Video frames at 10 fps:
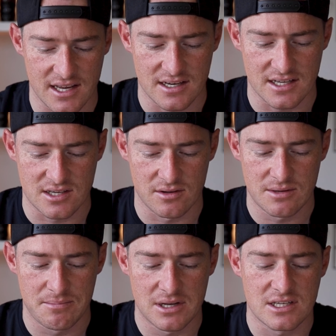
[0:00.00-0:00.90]
It's
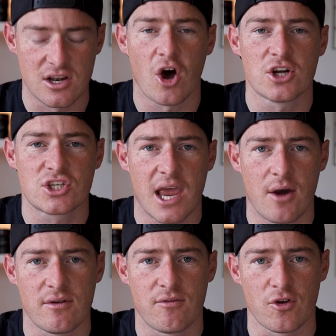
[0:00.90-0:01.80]
a large
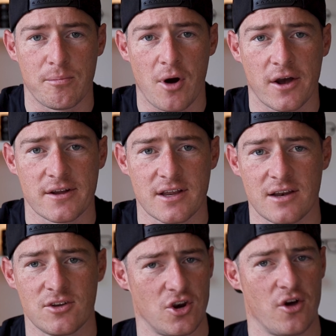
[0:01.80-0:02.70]
carry for your pocket,
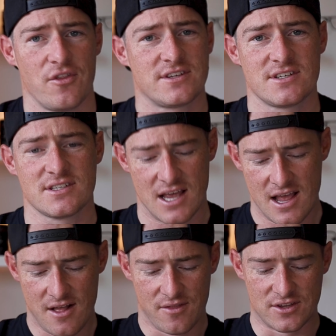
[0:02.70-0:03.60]
and
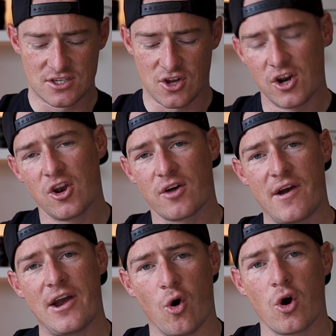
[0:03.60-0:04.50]
this is going to look
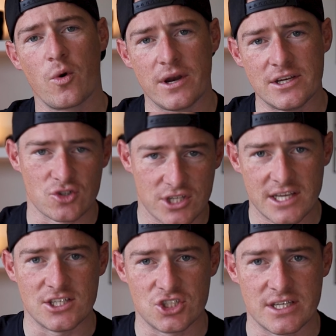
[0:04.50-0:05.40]
very awkward in your
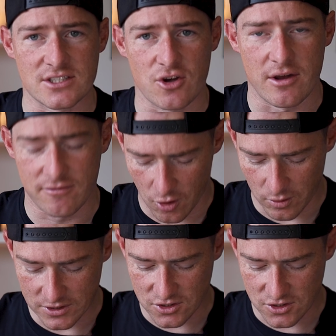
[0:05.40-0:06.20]
skinny jeans going forward.